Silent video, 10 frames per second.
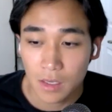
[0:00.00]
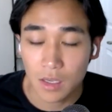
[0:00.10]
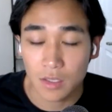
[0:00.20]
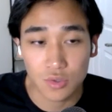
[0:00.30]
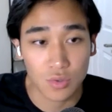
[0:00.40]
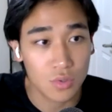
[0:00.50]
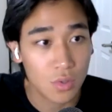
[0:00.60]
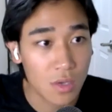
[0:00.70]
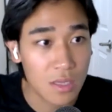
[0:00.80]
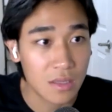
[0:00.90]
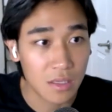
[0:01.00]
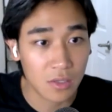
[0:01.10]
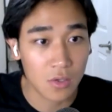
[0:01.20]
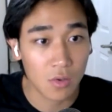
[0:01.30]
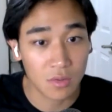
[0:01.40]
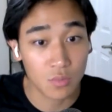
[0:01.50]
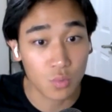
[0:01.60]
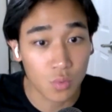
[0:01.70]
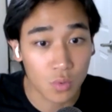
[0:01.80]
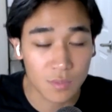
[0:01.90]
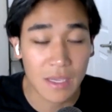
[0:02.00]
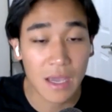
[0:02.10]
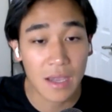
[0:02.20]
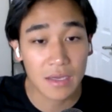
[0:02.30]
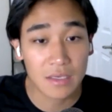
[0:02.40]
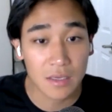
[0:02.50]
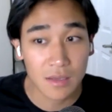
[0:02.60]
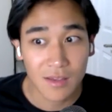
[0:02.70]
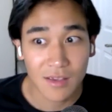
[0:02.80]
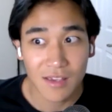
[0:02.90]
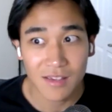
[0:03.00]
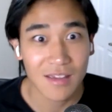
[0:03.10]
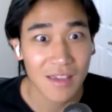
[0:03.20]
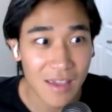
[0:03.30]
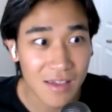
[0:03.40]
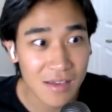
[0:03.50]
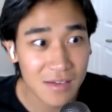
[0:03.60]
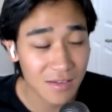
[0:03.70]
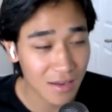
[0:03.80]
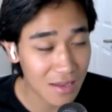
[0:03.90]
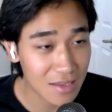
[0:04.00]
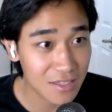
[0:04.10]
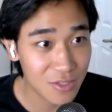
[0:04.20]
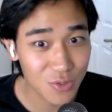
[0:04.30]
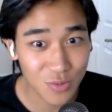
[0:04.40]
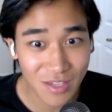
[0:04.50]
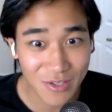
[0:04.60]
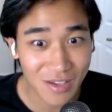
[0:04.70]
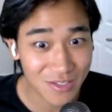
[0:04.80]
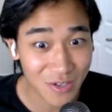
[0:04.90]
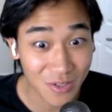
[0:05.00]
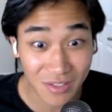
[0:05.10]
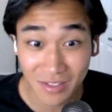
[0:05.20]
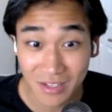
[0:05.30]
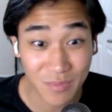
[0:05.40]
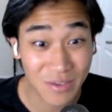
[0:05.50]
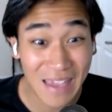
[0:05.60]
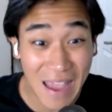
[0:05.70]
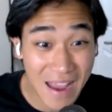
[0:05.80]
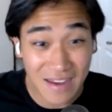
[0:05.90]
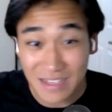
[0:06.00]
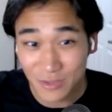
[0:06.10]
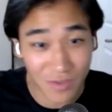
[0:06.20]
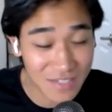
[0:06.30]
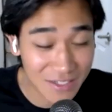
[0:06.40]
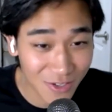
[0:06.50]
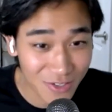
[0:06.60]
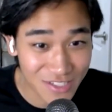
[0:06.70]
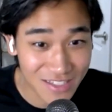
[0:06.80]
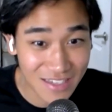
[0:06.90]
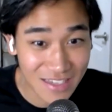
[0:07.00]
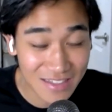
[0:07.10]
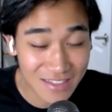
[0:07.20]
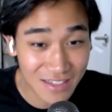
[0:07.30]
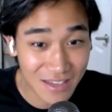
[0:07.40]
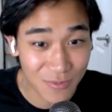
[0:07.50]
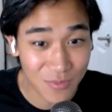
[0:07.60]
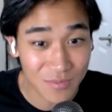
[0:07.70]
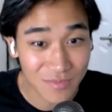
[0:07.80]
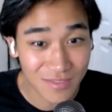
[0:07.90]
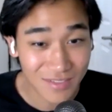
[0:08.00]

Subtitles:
Chozo and like the rules behind it. And is it true that you guys aren't allowed to bring any sort of technology inside that room?